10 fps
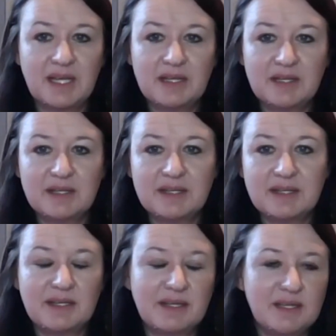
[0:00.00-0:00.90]
And
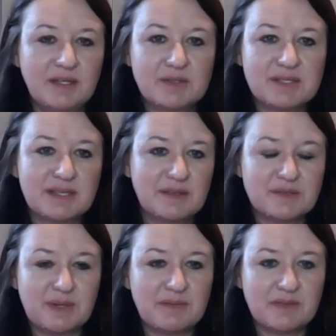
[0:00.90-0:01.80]
again, using
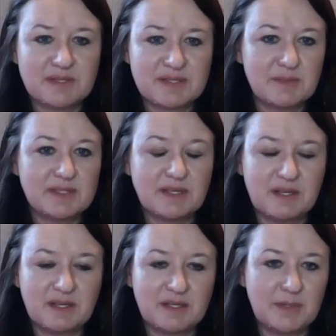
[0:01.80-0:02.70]
those references we
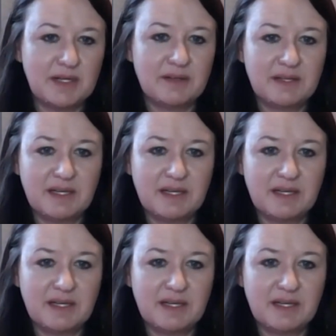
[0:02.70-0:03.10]
talked about,